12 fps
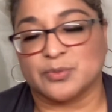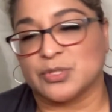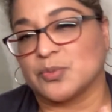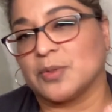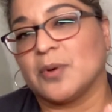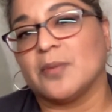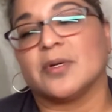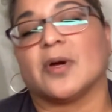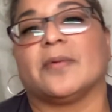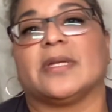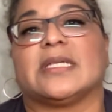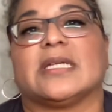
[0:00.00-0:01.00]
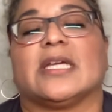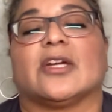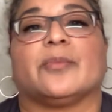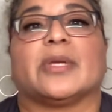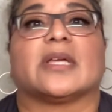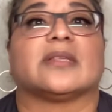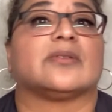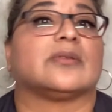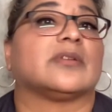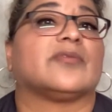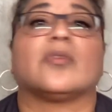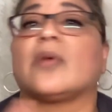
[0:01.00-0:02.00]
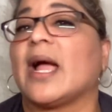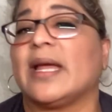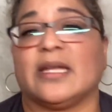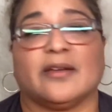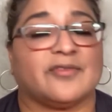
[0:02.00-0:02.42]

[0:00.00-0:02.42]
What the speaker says: which we won't go into here because there's a variety